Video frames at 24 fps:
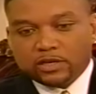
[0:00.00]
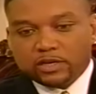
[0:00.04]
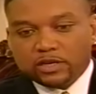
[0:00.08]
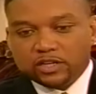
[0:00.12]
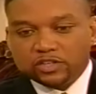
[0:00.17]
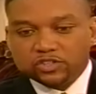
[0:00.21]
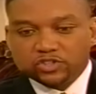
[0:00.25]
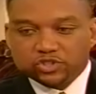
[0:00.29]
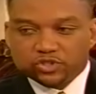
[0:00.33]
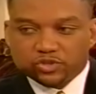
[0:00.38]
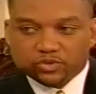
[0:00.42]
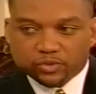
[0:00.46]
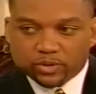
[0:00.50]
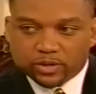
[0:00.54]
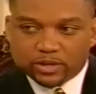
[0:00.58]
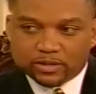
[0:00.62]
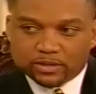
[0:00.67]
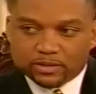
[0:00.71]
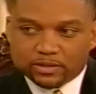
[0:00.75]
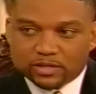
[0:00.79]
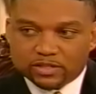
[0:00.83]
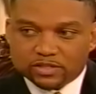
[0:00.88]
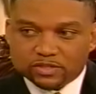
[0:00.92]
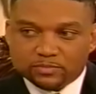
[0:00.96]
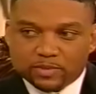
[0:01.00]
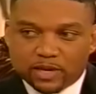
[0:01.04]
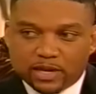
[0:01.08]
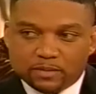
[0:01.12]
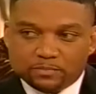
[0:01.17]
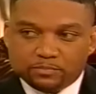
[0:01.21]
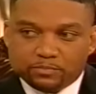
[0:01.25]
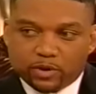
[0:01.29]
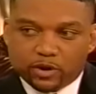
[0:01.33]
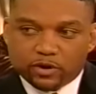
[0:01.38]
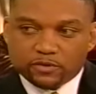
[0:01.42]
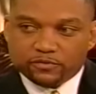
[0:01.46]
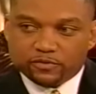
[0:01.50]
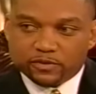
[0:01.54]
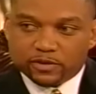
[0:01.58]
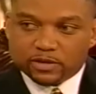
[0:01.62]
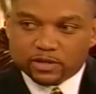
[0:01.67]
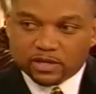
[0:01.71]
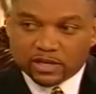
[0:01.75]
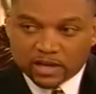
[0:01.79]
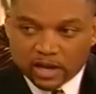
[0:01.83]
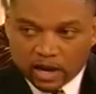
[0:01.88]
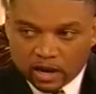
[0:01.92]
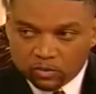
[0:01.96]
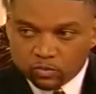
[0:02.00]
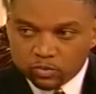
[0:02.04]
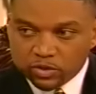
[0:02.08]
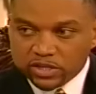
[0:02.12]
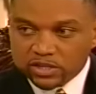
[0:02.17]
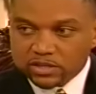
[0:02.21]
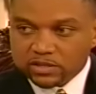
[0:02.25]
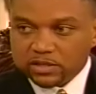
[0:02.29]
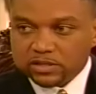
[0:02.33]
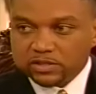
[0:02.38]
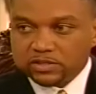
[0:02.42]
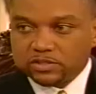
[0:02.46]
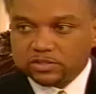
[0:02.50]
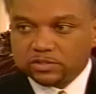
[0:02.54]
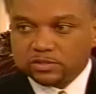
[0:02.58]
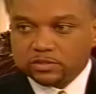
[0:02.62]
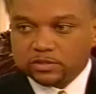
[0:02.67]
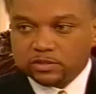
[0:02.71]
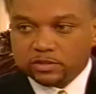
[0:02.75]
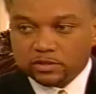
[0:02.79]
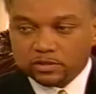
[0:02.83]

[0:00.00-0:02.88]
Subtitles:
his strength is made perfect in our weakness.